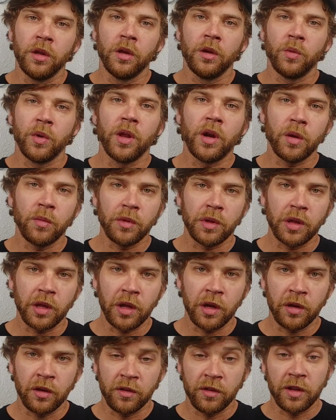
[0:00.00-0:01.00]
we ended up
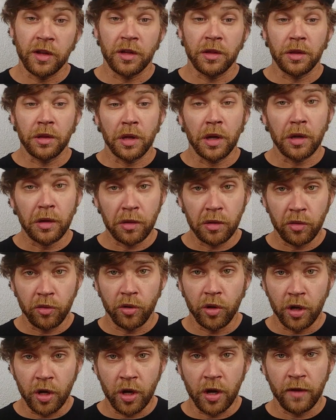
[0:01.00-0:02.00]
deciding to take the second
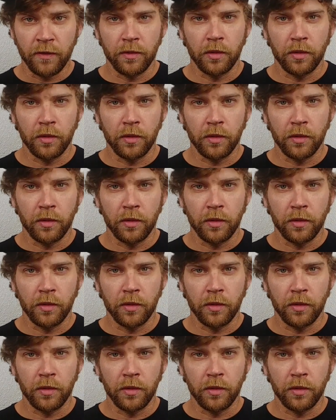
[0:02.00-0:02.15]
story off.